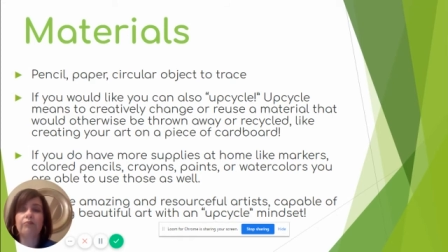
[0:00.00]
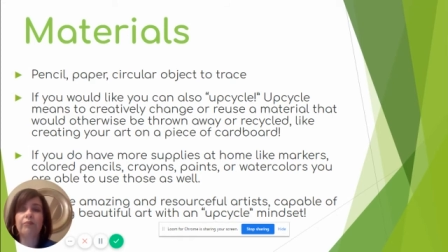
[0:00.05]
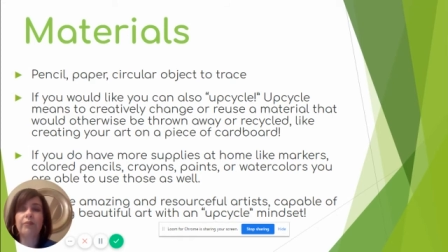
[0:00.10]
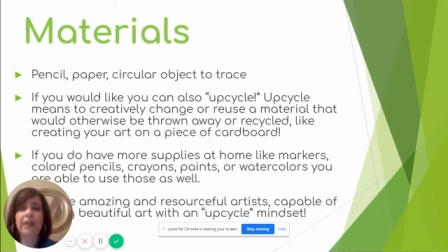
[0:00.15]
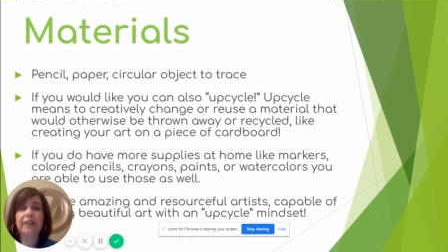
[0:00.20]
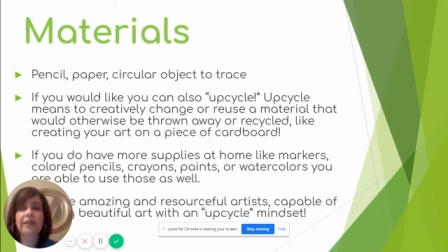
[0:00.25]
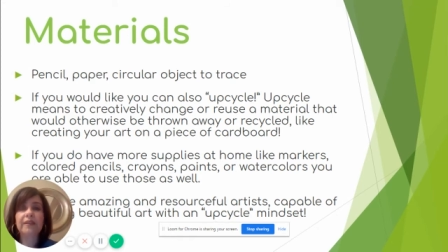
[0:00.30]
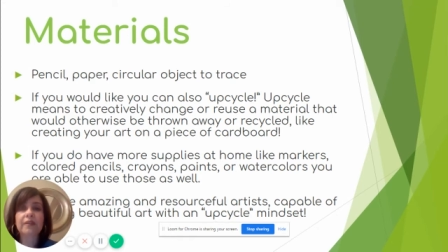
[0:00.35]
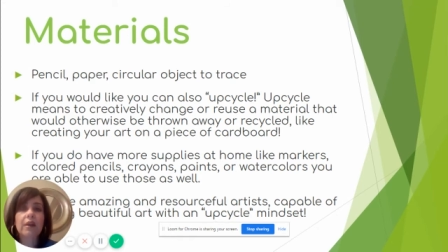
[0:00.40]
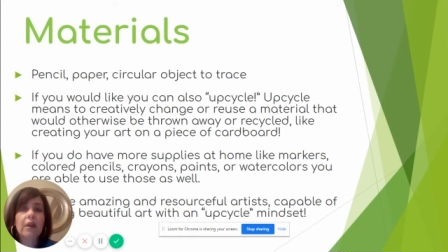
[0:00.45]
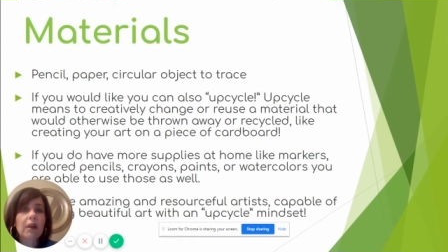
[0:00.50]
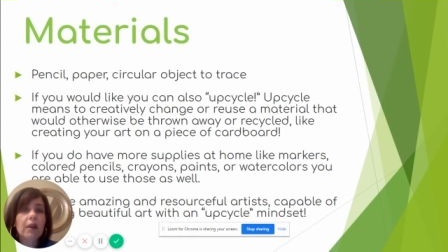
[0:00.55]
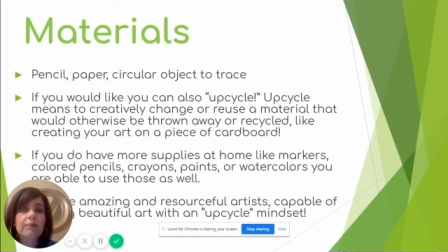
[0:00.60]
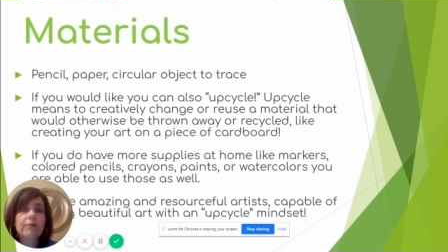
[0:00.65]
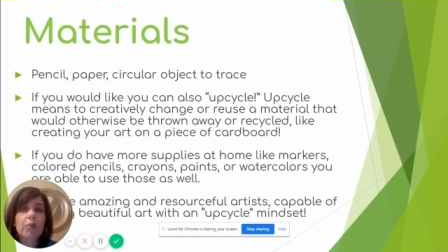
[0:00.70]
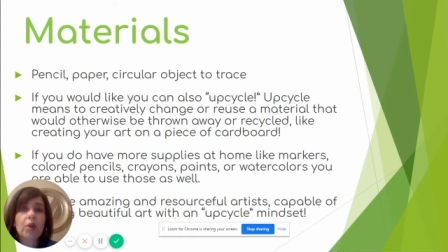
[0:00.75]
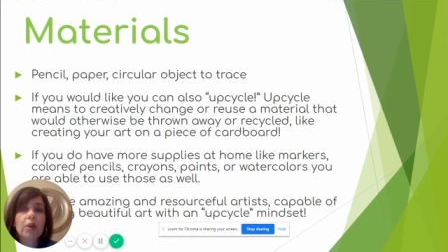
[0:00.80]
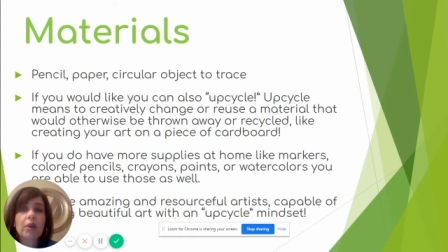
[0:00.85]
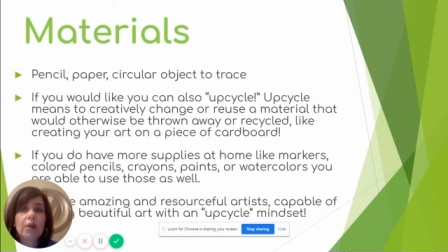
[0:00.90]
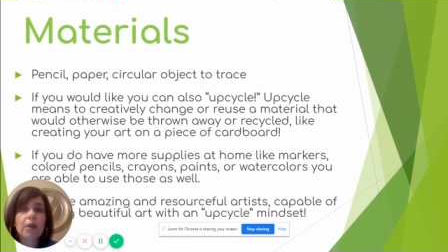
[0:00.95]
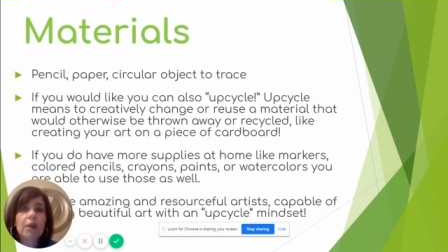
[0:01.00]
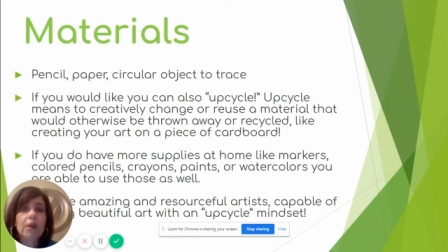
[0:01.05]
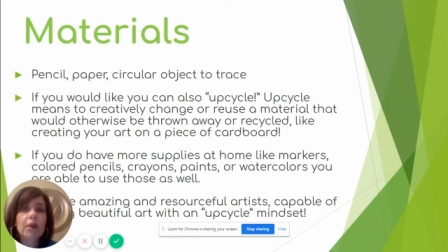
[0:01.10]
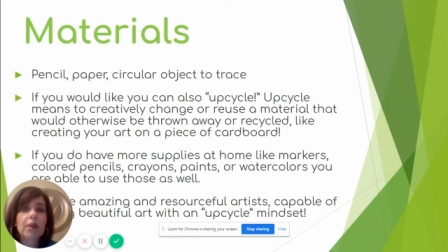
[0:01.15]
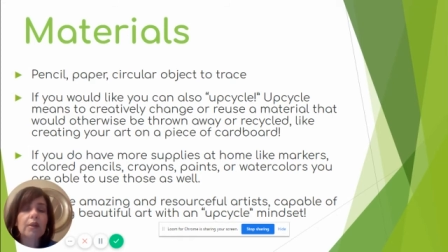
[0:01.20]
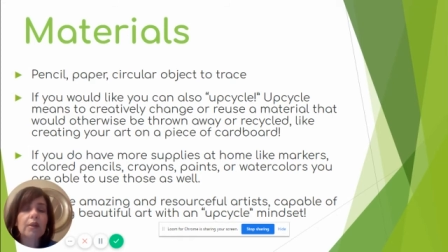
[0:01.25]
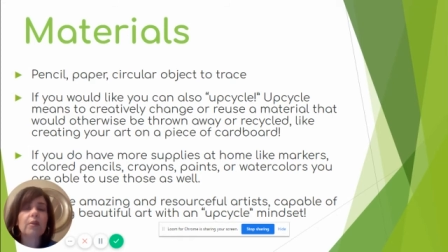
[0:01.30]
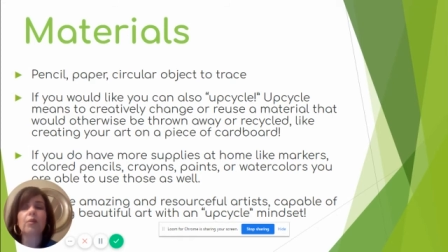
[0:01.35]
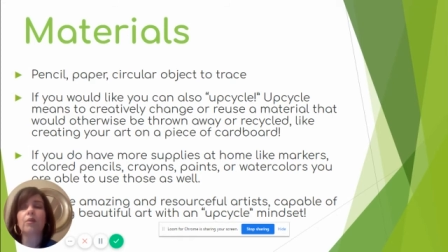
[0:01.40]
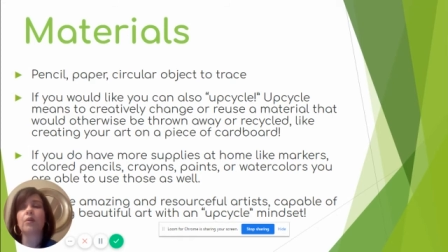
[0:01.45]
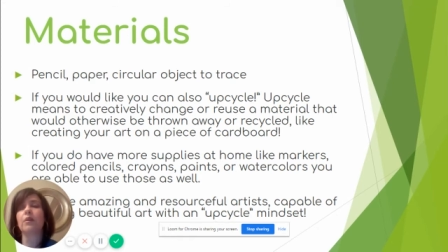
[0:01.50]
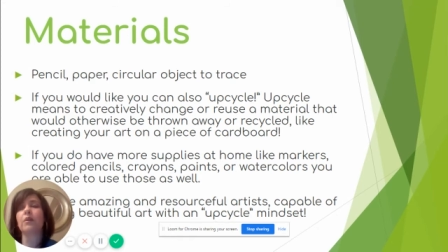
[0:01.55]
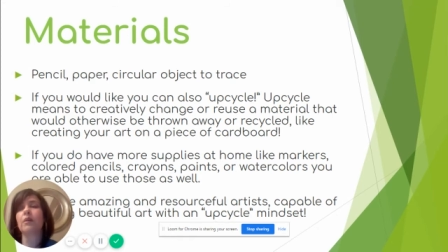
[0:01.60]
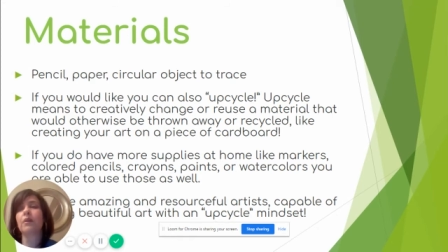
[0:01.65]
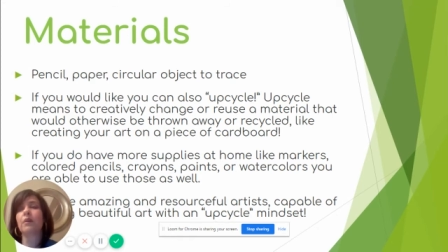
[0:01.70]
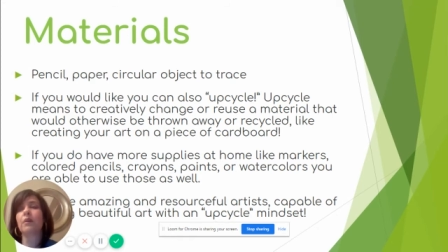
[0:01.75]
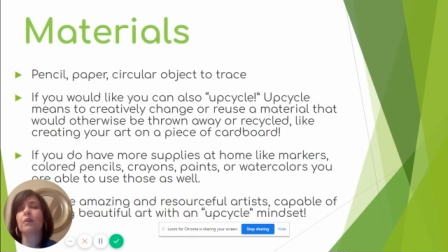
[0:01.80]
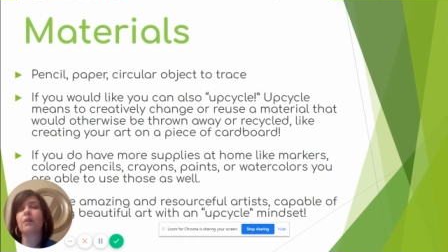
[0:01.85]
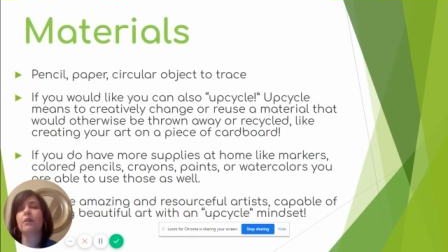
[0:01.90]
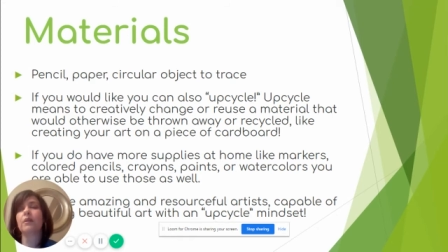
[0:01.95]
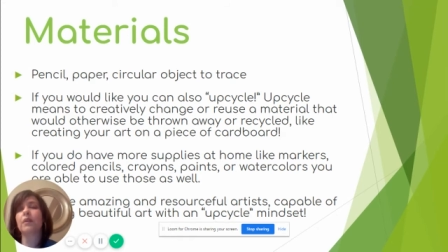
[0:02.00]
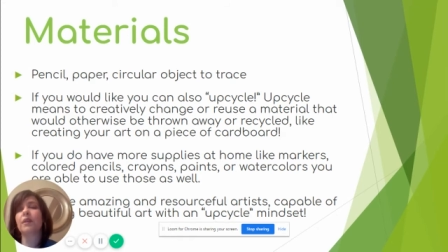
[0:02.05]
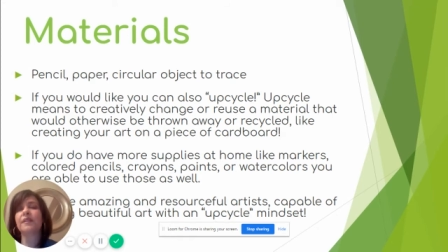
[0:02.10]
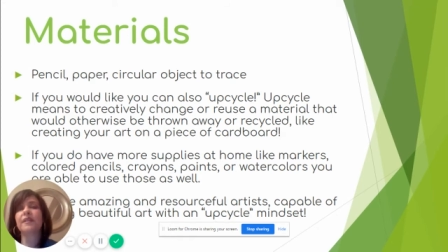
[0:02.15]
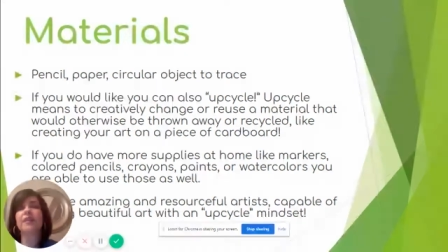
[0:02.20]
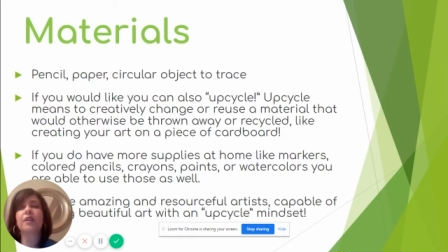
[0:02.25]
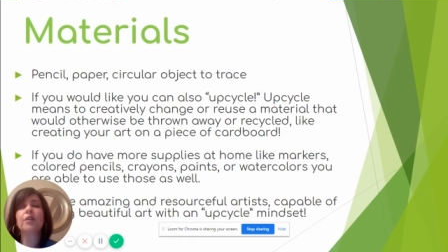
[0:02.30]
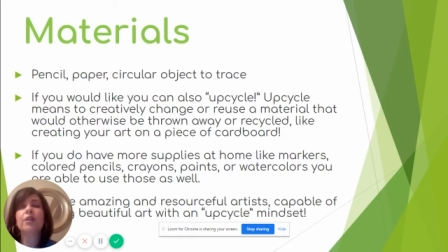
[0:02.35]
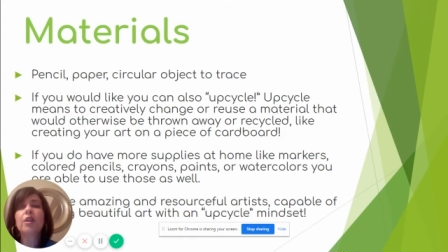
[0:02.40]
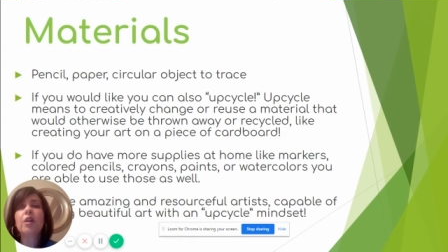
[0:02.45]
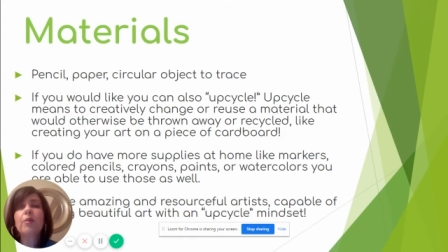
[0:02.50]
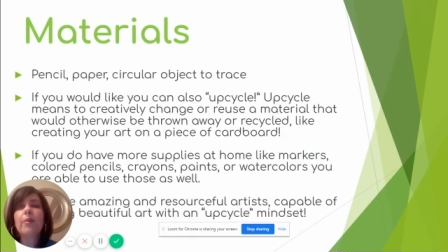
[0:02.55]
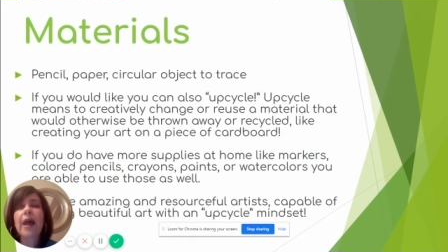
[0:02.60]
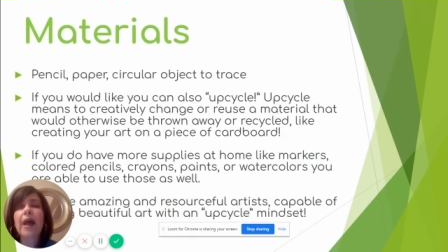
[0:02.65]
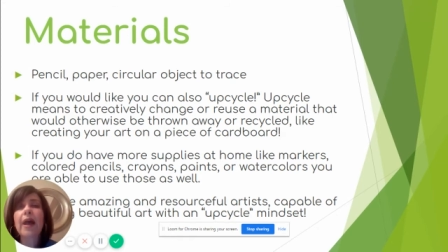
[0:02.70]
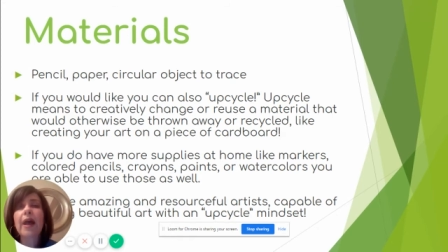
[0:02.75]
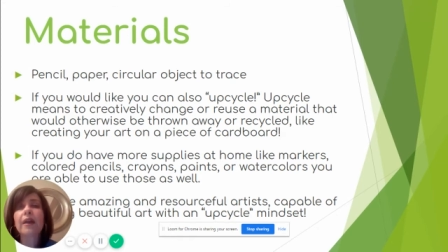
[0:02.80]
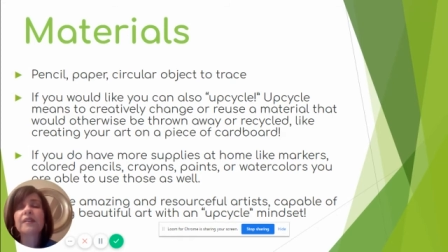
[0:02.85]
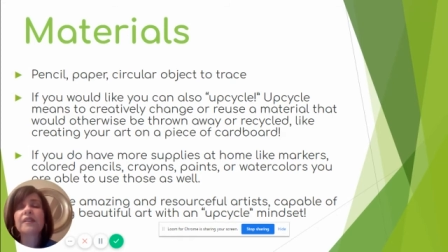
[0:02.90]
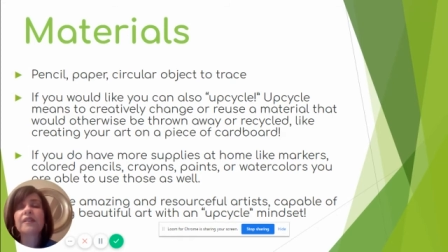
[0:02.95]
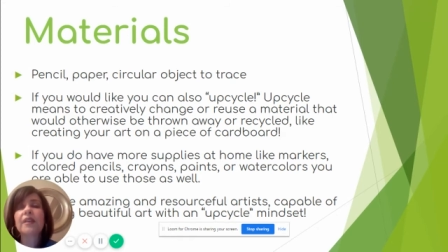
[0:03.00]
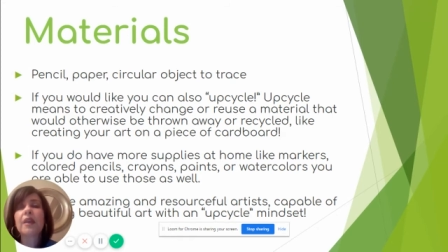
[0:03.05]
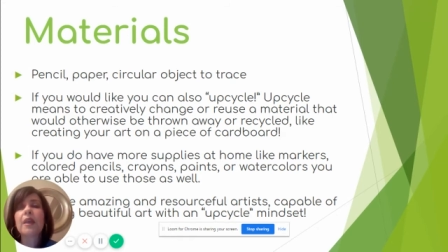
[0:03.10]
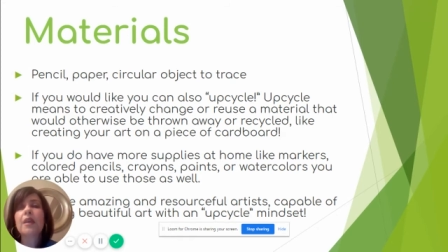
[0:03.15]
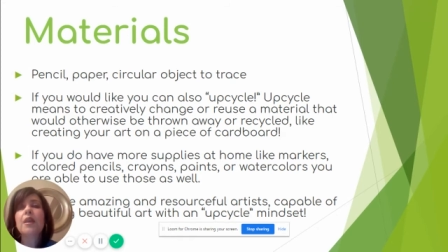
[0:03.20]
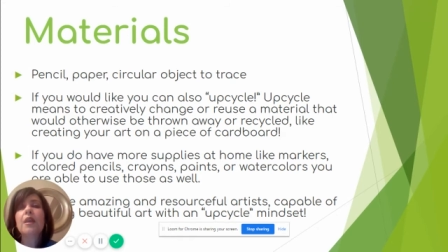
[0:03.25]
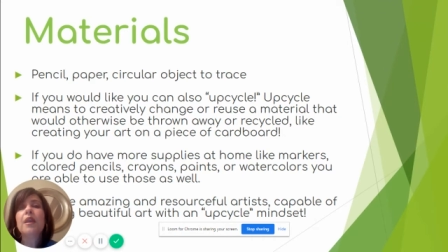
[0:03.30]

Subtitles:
piece of cardboard or a cereal box,